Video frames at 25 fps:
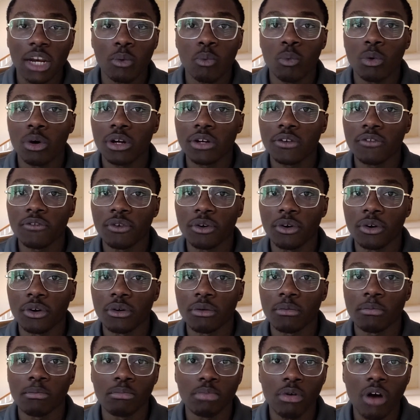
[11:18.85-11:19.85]
It worked
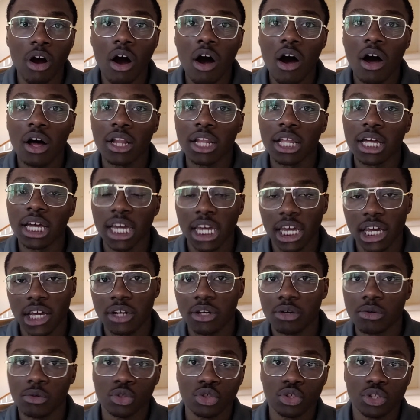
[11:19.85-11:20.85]
for Brawlhalla
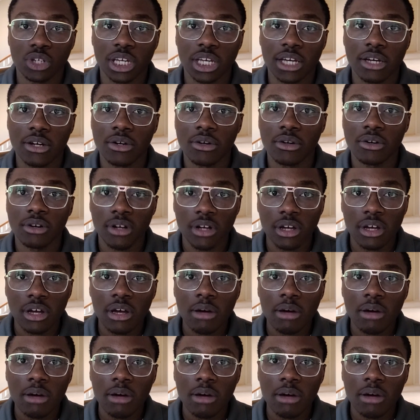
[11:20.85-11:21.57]
and Ultra Kill.